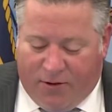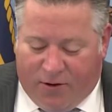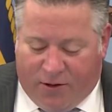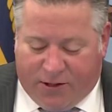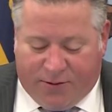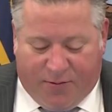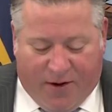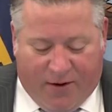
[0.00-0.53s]
your
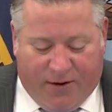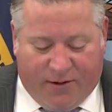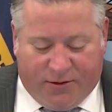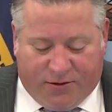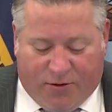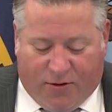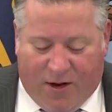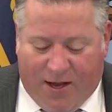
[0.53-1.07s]

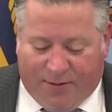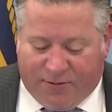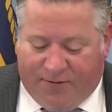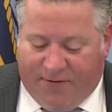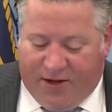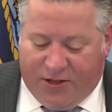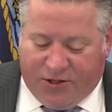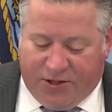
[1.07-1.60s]
experience or
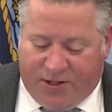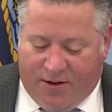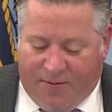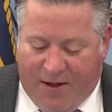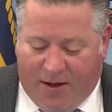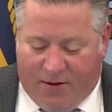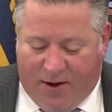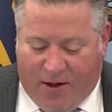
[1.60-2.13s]
observation
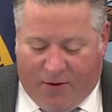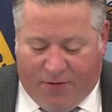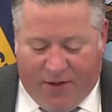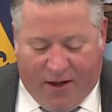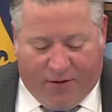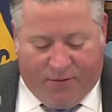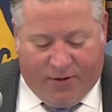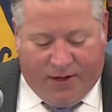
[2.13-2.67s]
about health
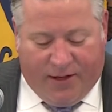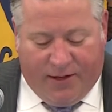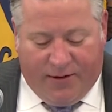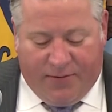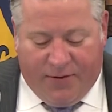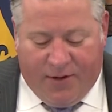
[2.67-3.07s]
equity